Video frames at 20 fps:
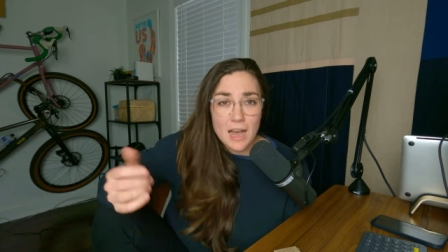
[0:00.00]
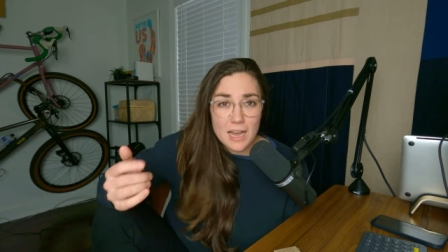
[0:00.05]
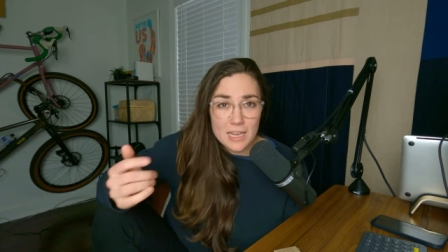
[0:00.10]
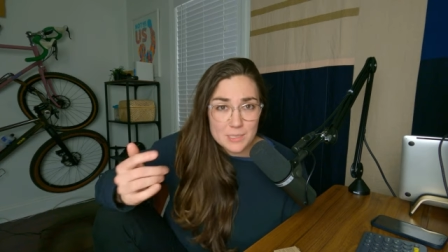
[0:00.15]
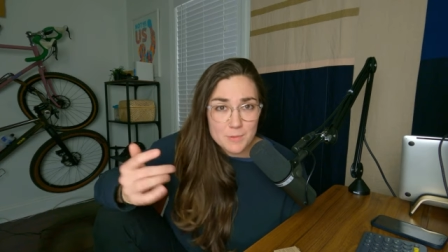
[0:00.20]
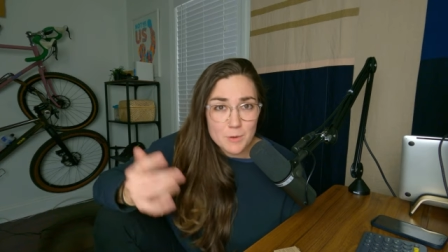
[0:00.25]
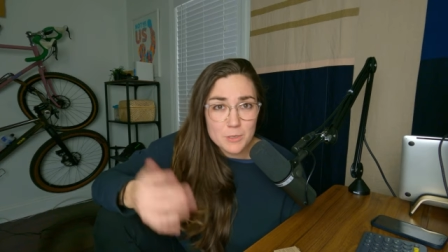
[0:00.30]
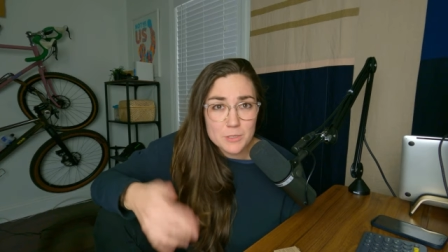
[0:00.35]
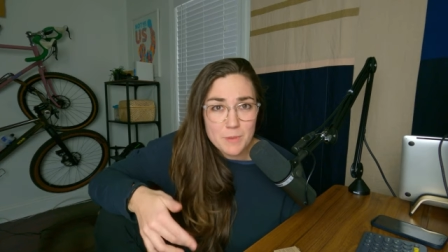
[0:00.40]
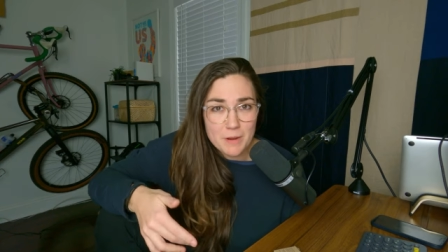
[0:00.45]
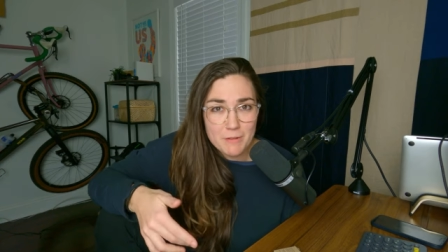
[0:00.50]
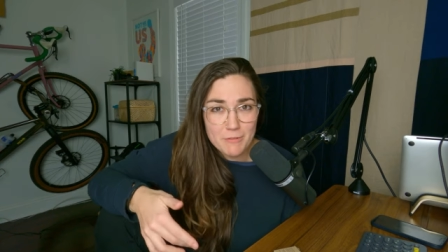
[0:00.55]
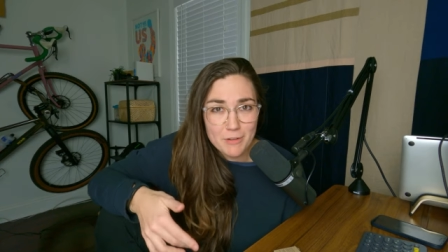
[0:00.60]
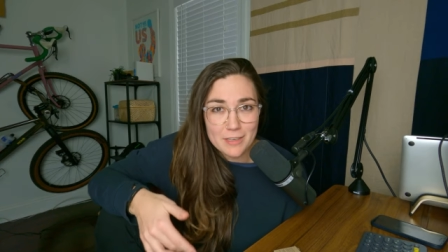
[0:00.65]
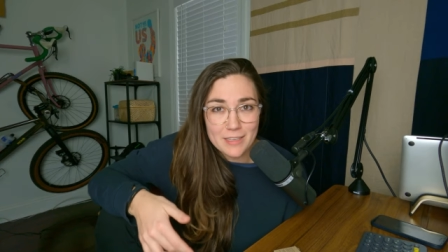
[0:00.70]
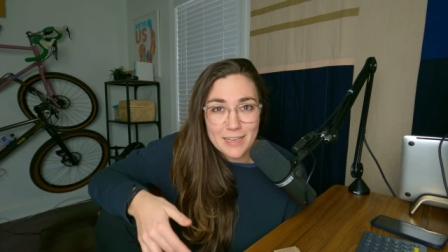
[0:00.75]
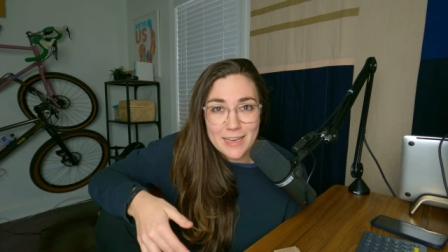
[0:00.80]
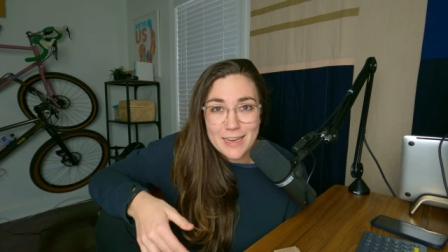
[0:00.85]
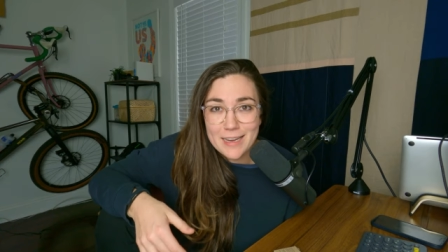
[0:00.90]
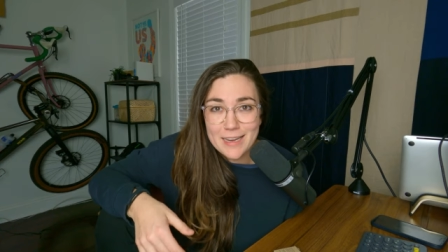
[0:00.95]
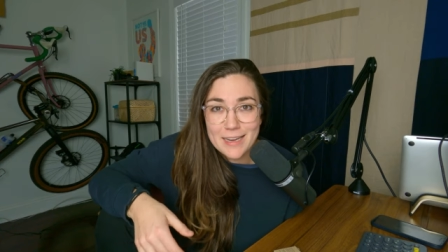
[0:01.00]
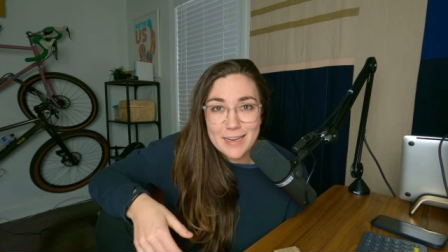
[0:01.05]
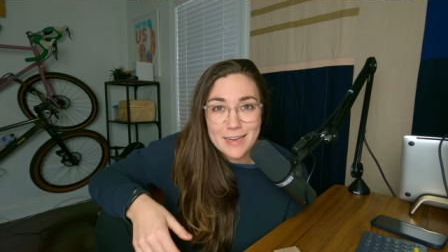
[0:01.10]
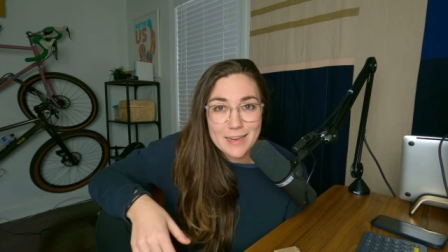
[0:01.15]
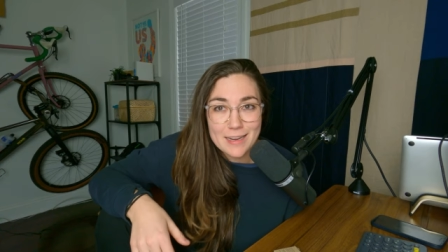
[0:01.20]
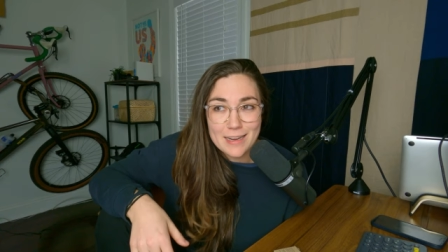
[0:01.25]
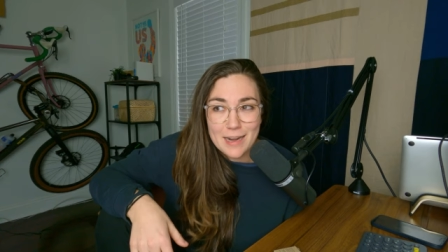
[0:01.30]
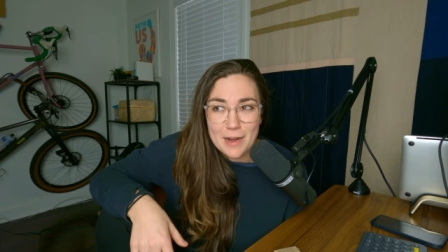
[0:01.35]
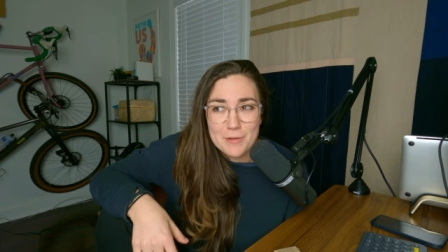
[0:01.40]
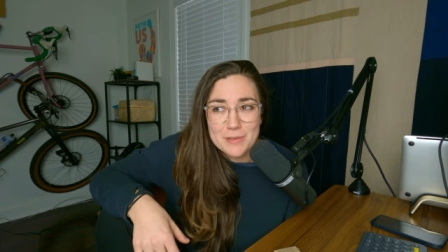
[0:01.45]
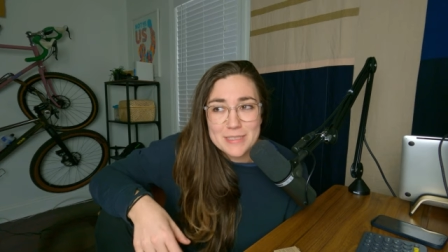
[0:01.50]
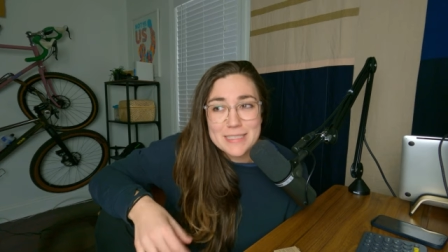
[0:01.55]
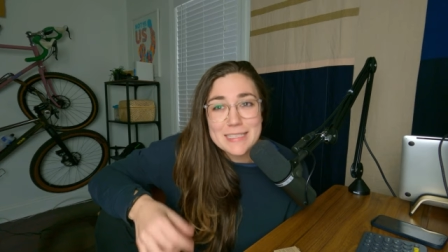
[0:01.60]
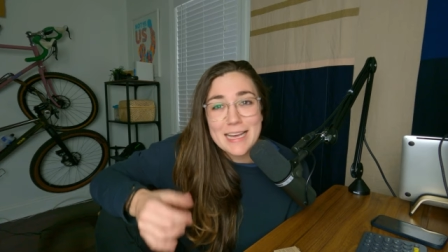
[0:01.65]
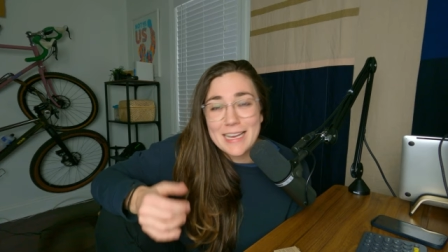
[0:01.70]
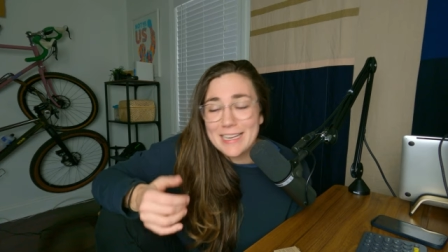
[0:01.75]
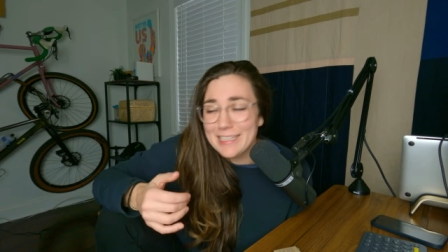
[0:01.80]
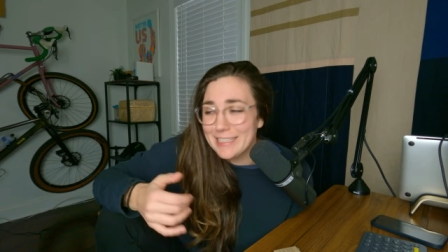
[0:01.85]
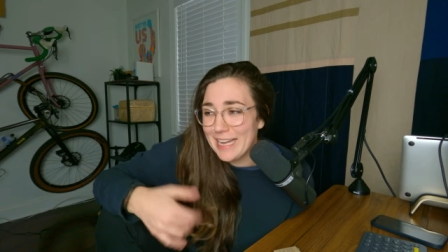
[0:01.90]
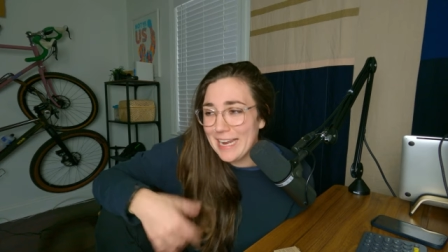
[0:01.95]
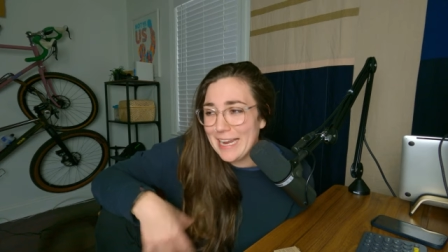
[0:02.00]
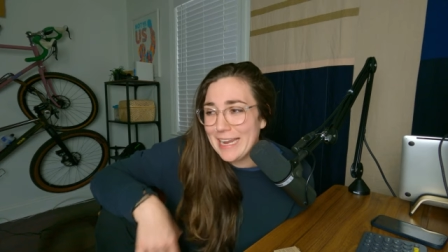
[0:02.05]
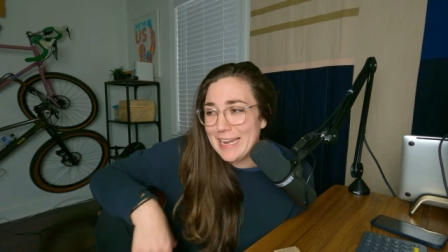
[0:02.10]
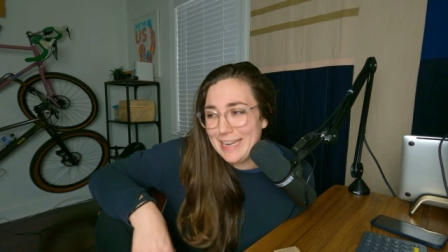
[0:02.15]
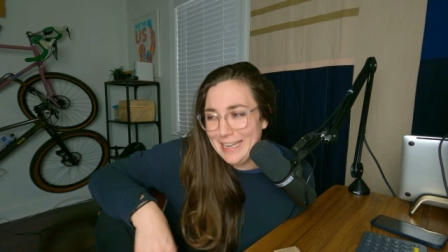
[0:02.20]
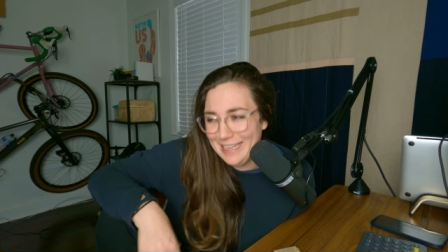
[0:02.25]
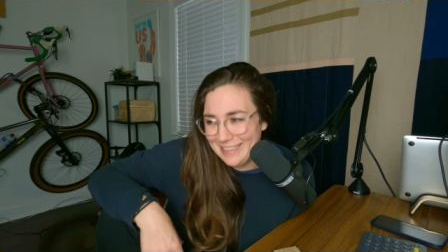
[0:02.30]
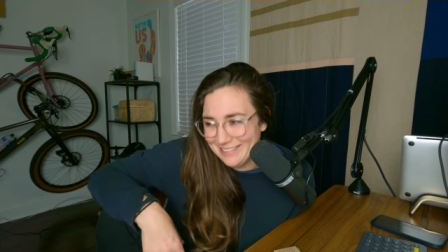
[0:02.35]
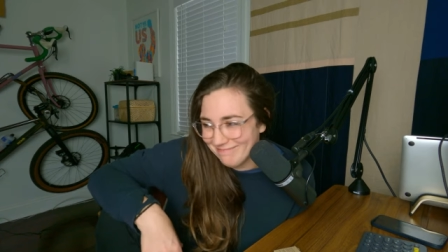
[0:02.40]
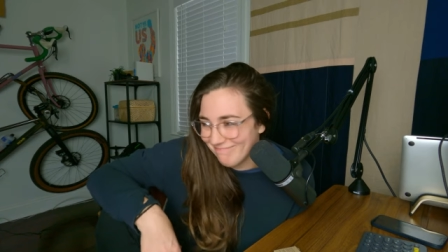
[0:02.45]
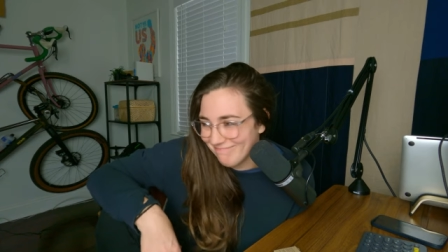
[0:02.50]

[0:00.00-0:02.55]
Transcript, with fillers: I spoke to my friend Lehi and I was like, Lehi,